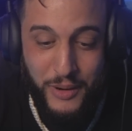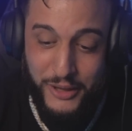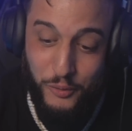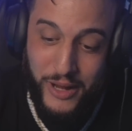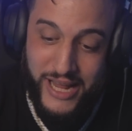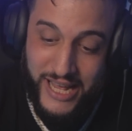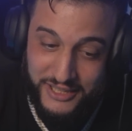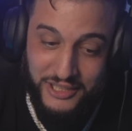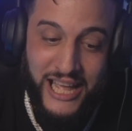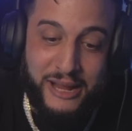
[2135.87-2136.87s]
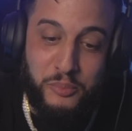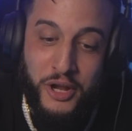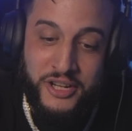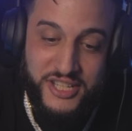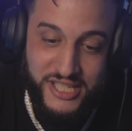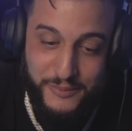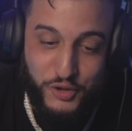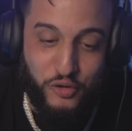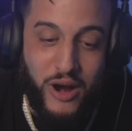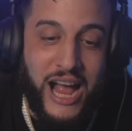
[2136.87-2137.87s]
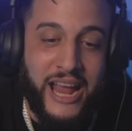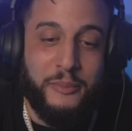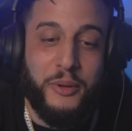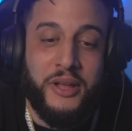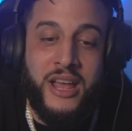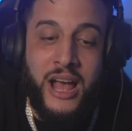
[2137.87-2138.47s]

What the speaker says: By the way, hit the like button, subscribe.